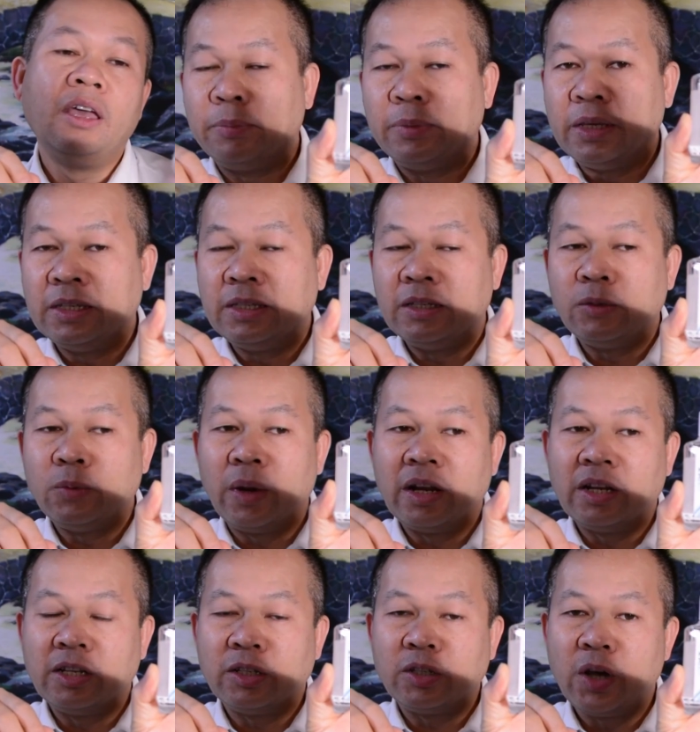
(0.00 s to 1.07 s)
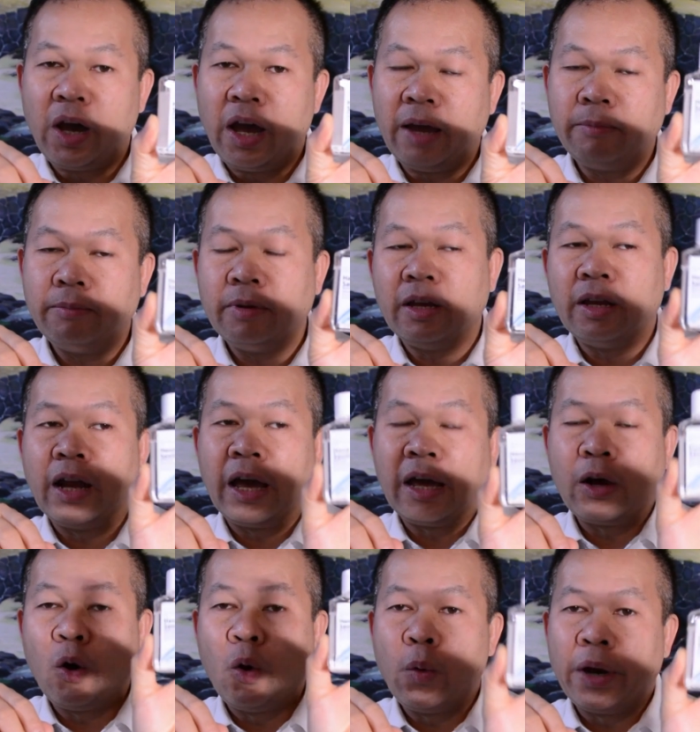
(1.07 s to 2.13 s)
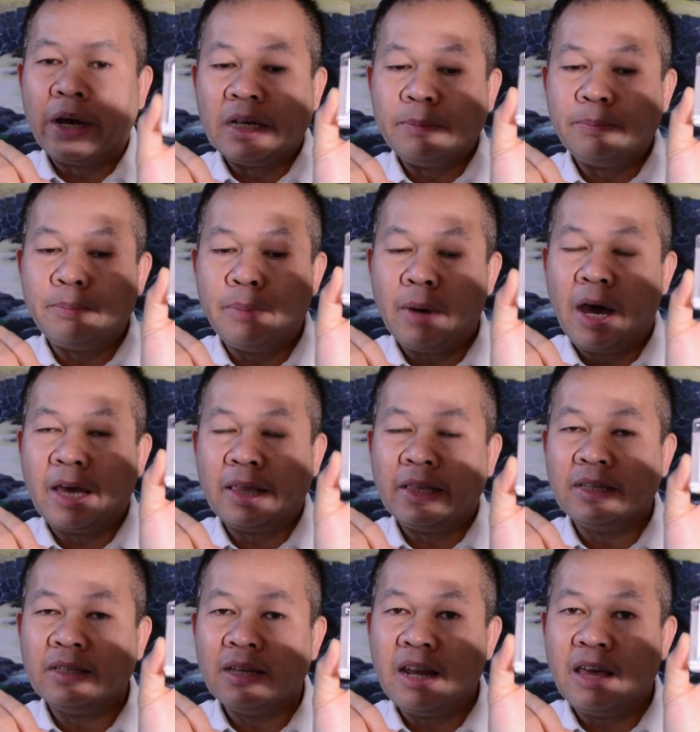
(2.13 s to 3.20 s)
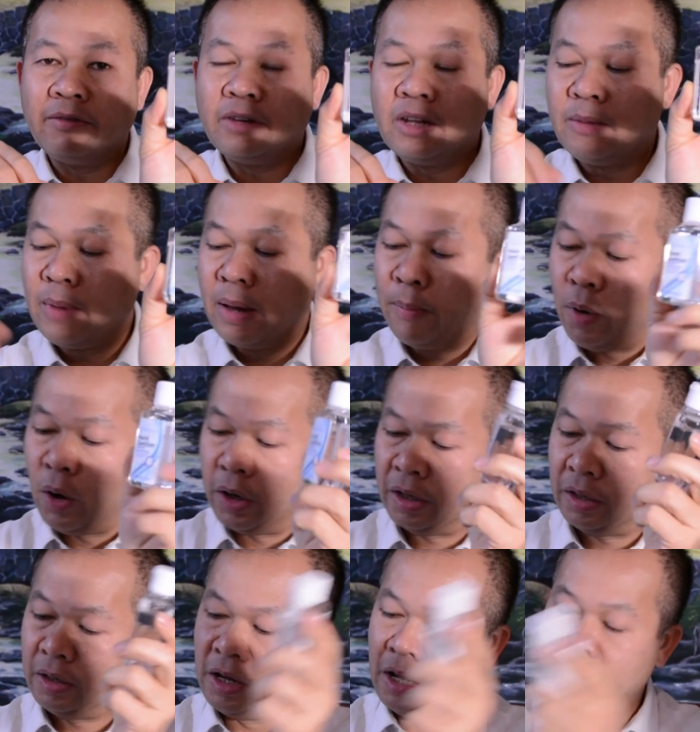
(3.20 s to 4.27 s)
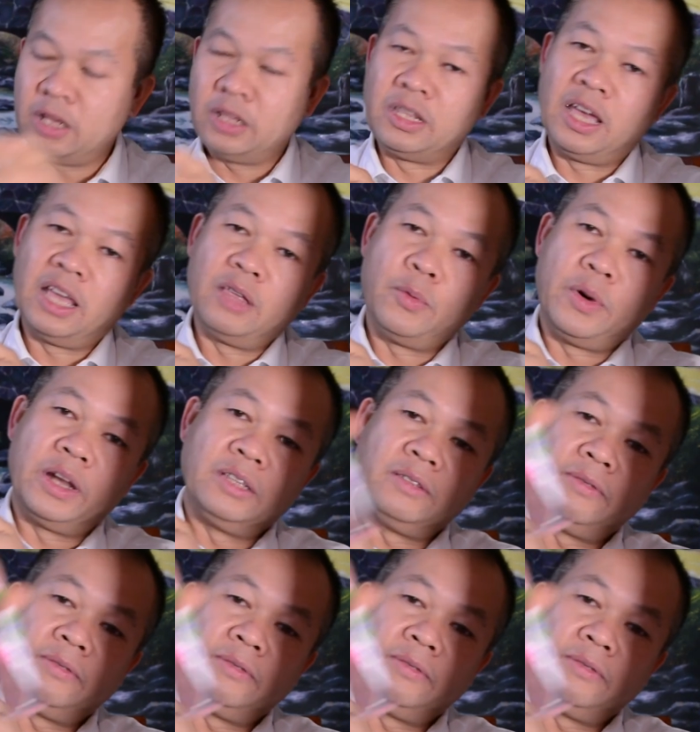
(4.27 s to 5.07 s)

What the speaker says: This is one of the type, and I always buy this and have it in my pocket. The other one is